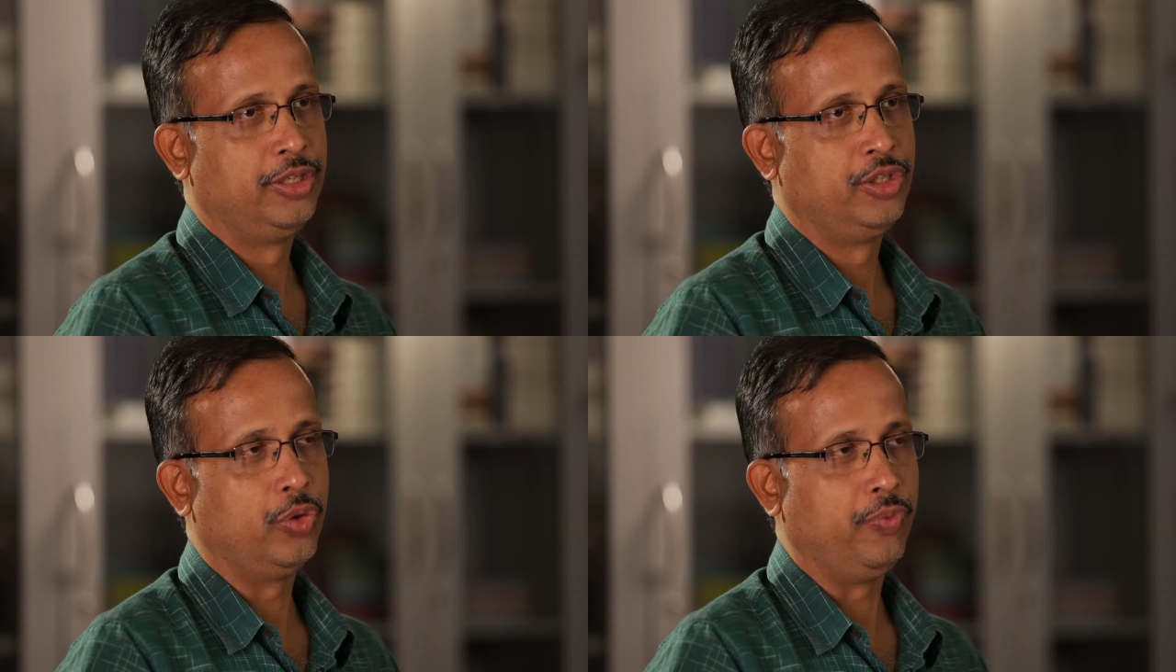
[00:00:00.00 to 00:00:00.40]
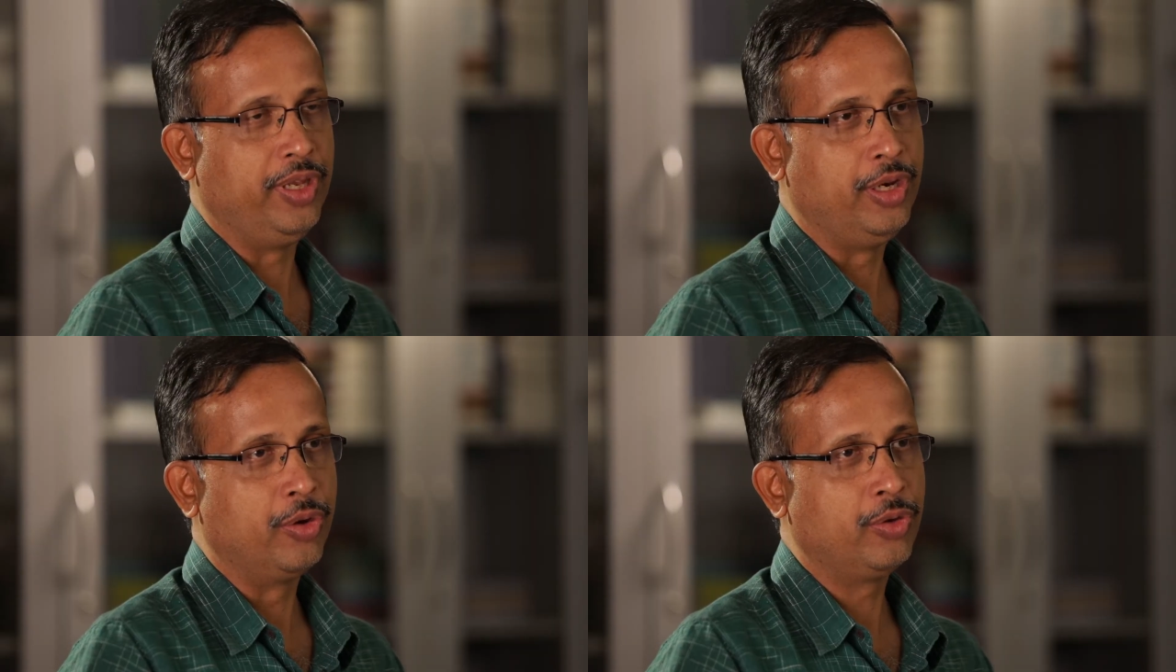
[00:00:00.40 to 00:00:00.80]
So
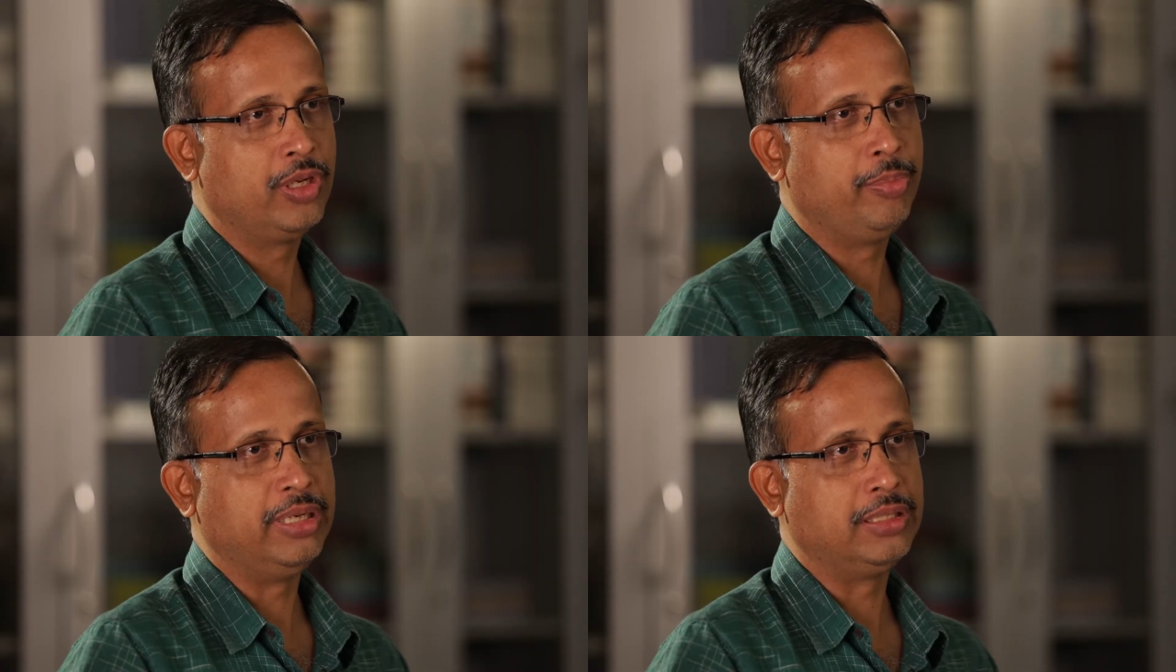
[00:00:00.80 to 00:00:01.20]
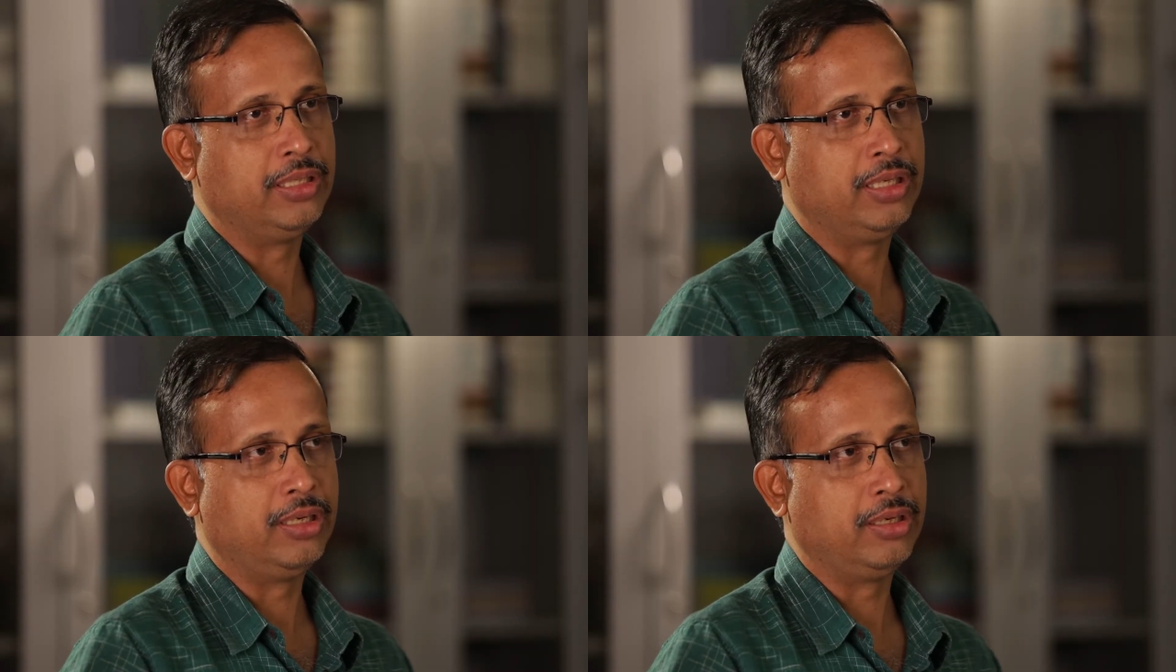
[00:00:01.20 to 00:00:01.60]
we know the
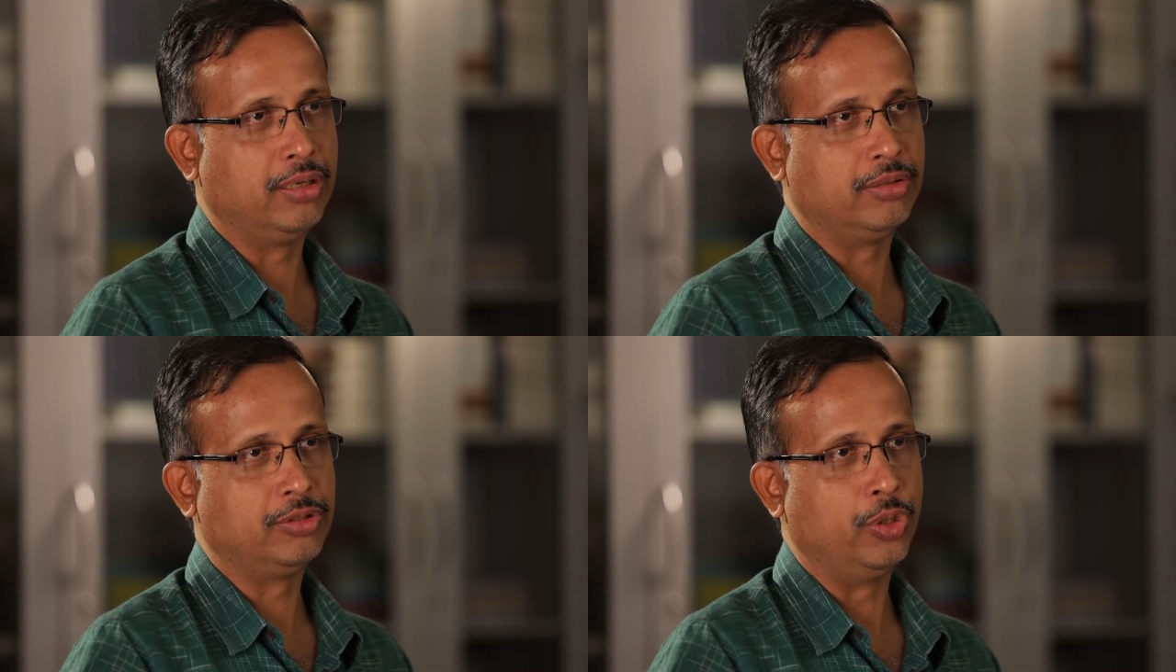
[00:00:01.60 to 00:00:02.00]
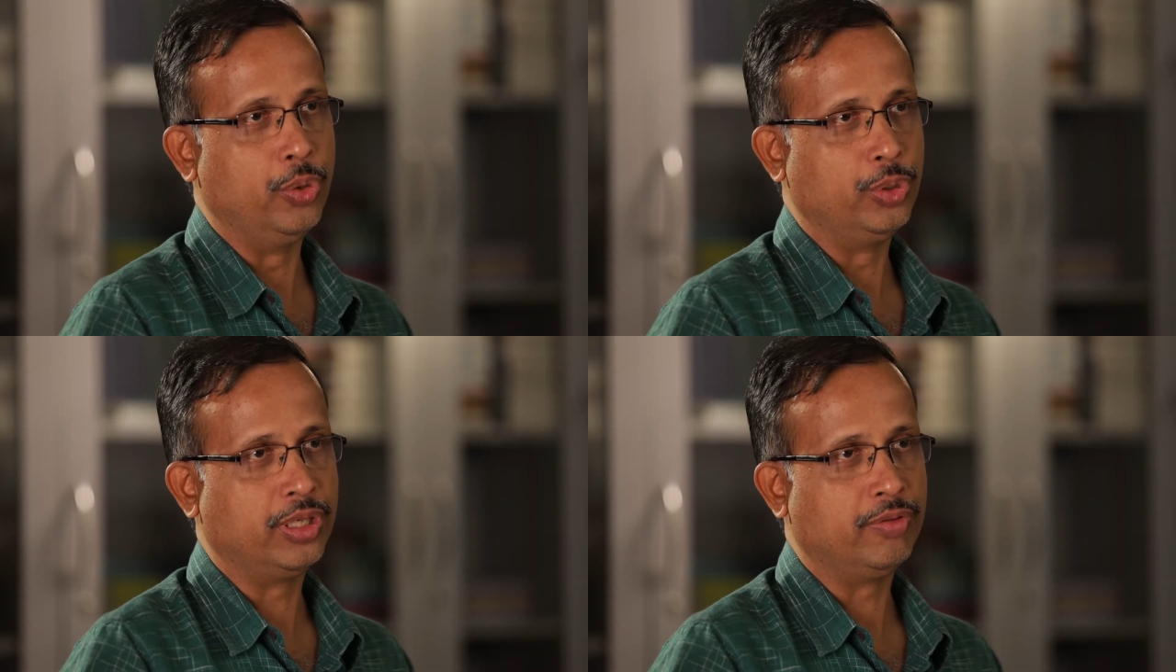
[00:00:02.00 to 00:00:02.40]
basic uh,
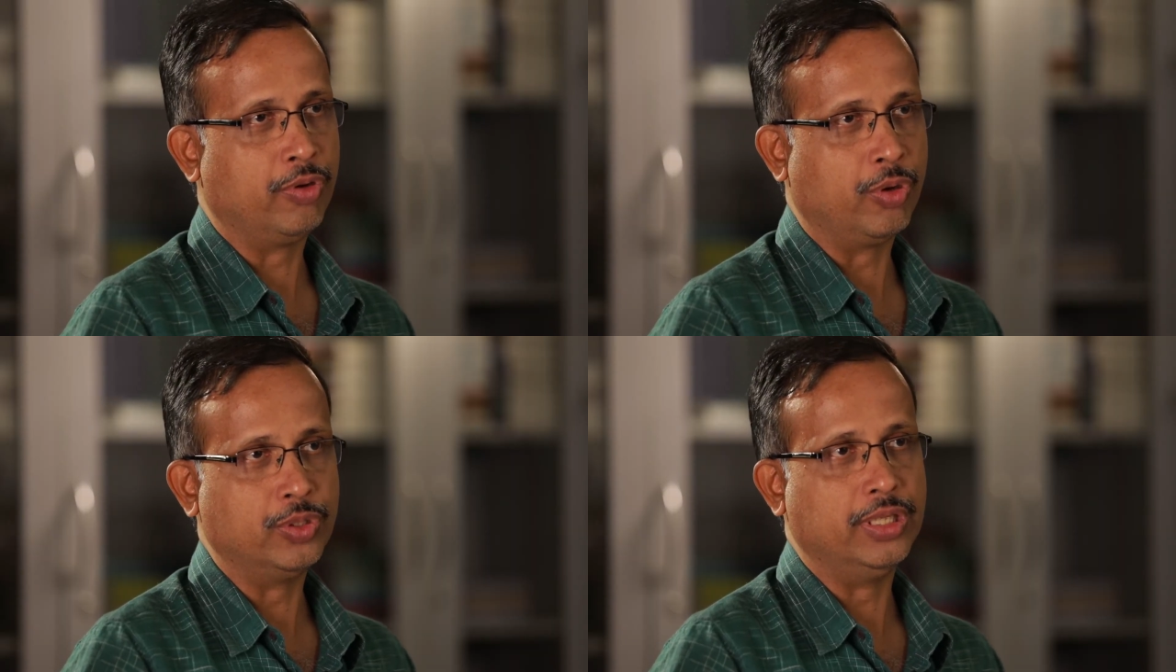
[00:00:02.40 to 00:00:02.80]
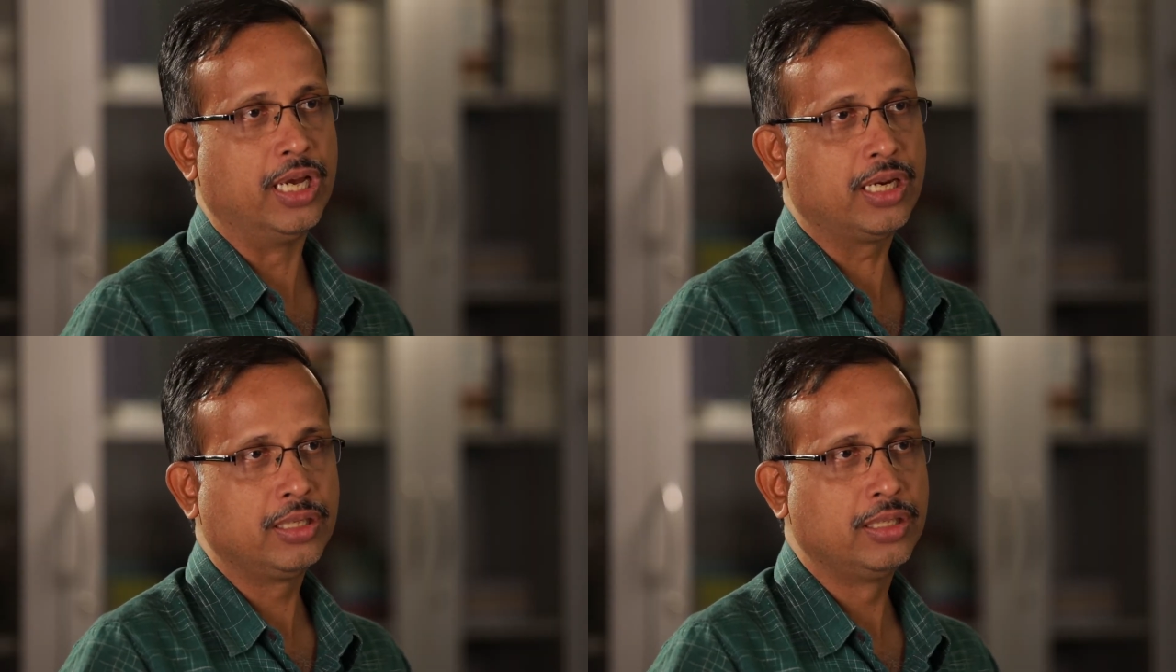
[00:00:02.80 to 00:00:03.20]
solution for OCR.